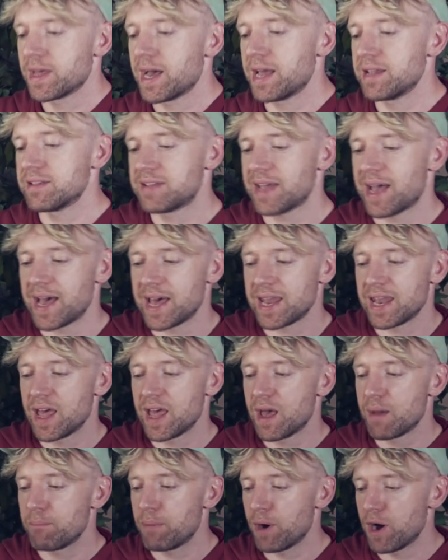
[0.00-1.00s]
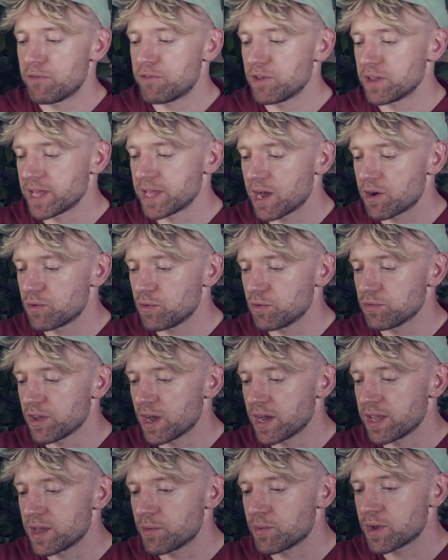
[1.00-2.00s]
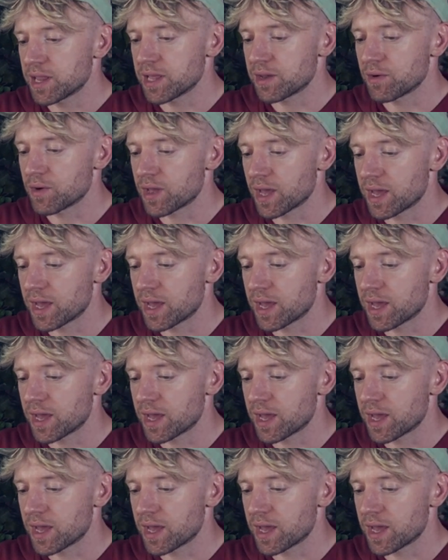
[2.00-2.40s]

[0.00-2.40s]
And 10 perfectly. How cool is that? And then we click